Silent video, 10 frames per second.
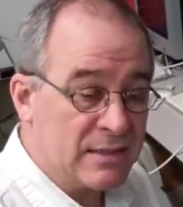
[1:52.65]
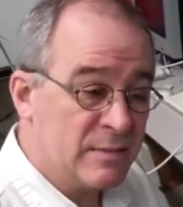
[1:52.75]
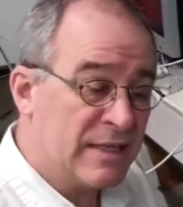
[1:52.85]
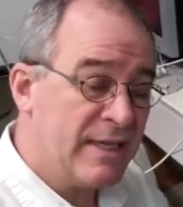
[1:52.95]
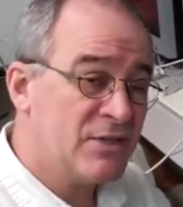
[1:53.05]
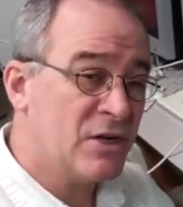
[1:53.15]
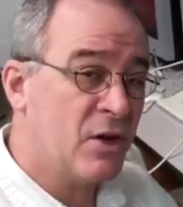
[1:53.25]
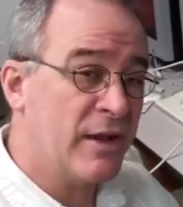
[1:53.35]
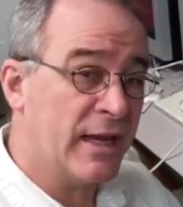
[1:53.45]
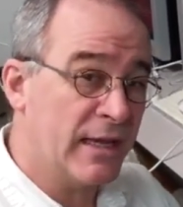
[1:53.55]
them. The kids are
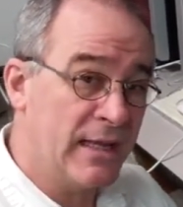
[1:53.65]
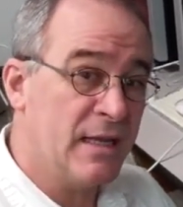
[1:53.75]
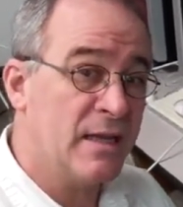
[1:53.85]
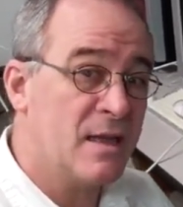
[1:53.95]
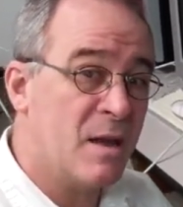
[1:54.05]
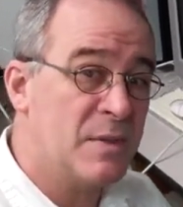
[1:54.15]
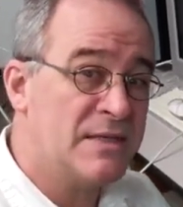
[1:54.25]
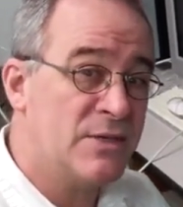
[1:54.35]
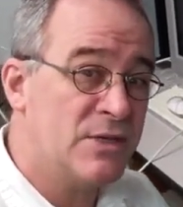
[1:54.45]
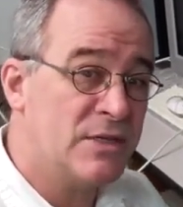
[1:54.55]
learning a little of the
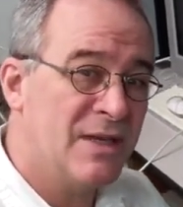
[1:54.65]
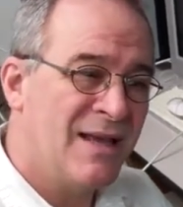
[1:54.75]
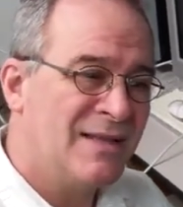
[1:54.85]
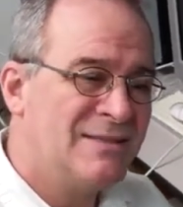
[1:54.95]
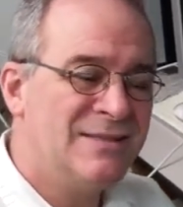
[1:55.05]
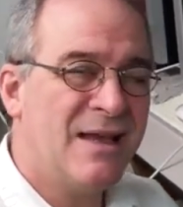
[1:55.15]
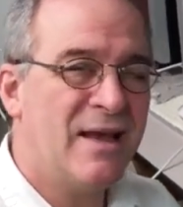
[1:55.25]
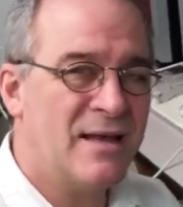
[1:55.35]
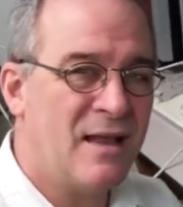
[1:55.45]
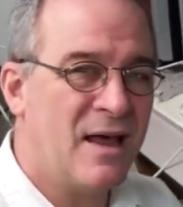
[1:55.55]
composition, not
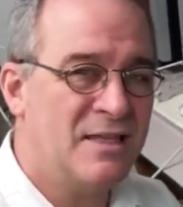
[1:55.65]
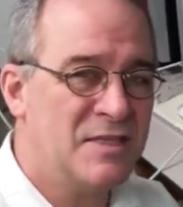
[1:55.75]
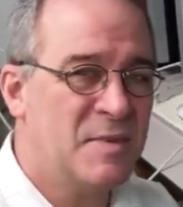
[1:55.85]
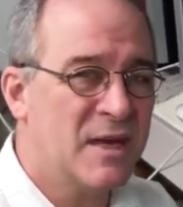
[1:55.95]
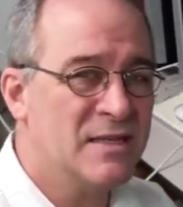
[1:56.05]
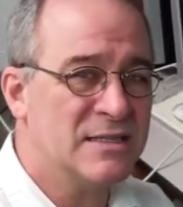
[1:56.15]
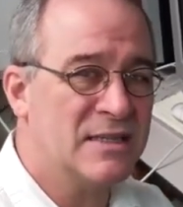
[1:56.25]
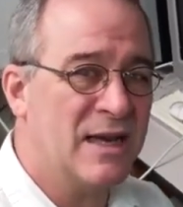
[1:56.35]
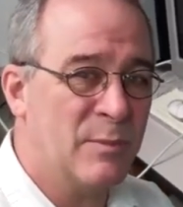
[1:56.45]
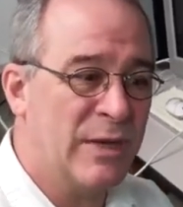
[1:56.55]
a lot just because of
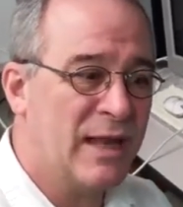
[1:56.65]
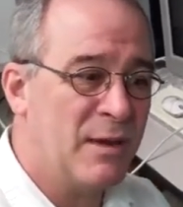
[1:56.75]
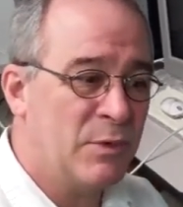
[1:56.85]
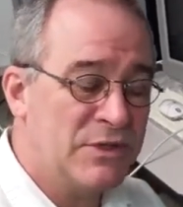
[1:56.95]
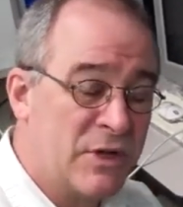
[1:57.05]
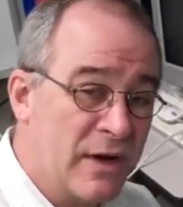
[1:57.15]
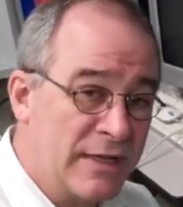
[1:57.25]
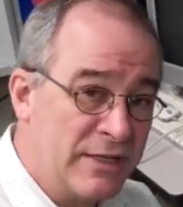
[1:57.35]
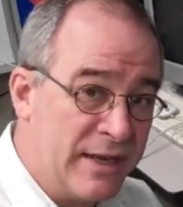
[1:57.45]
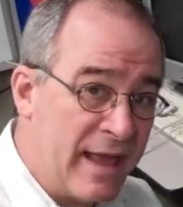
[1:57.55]
time. We like, we're starting
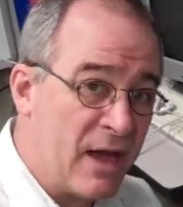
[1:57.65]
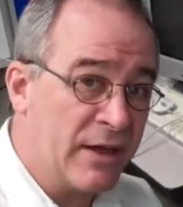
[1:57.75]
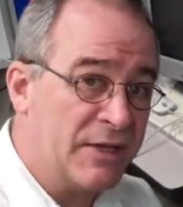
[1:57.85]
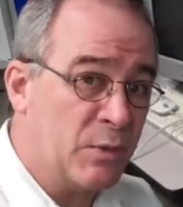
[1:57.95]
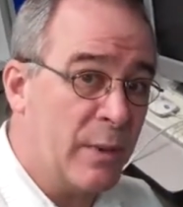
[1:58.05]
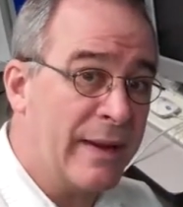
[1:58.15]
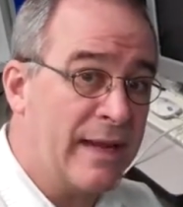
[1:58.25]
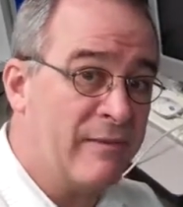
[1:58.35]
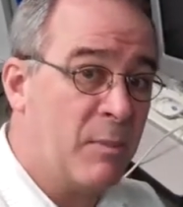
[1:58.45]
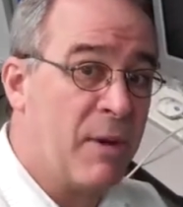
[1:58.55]
to now get to where we can
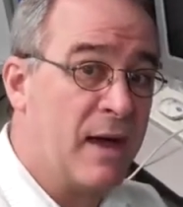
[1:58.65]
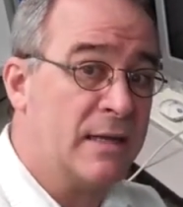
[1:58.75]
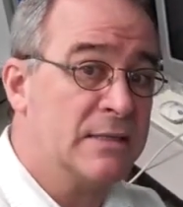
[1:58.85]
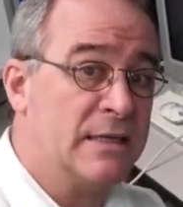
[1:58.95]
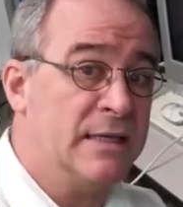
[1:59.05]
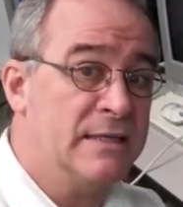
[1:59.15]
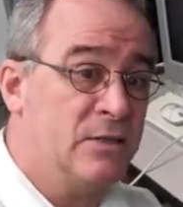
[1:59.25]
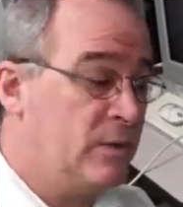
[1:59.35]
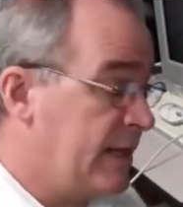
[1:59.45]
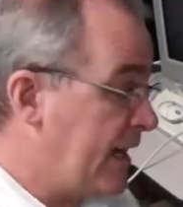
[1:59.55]
have little pockets of kids
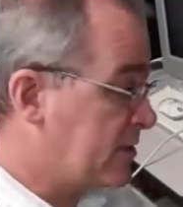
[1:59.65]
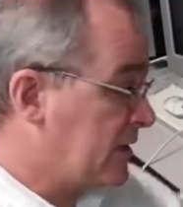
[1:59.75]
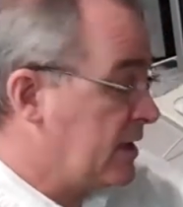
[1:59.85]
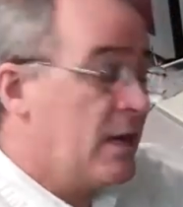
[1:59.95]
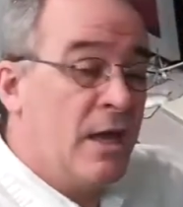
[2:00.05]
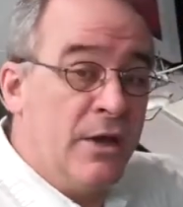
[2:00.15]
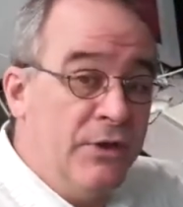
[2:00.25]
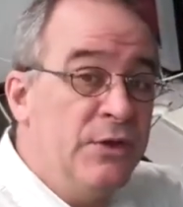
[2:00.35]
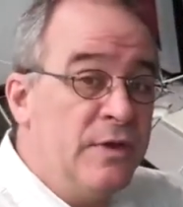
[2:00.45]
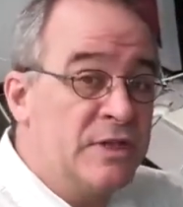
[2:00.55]
who can actually
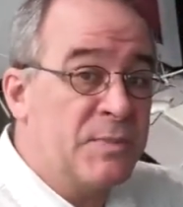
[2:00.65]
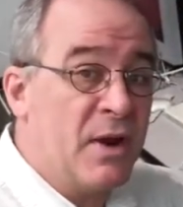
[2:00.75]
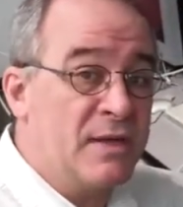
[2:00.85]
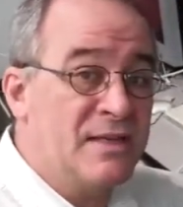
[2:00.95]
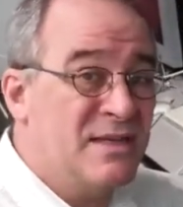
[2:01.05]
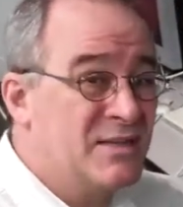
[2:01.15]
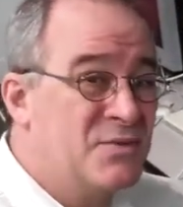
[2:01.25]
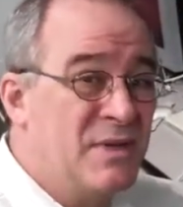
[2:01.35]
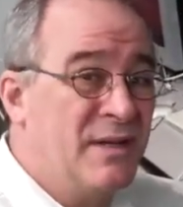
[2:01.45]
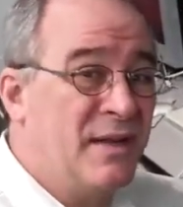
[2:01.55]
do this process. It's
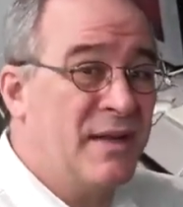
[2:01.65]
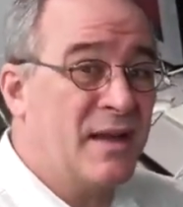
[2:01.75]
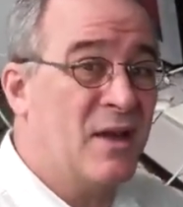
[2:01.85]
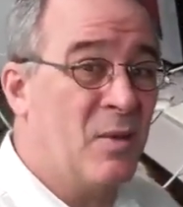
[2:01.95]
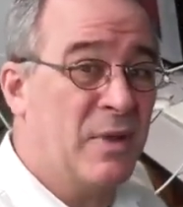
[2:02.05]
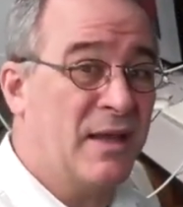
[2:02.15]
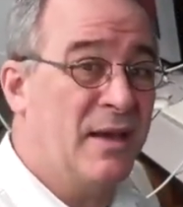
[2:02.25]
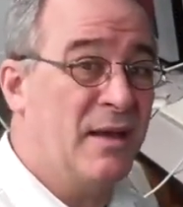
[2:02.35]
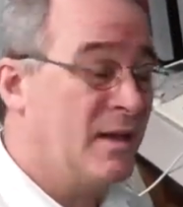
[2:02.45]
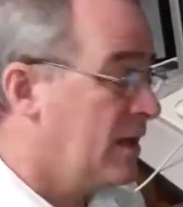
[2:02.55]
really not that complicated.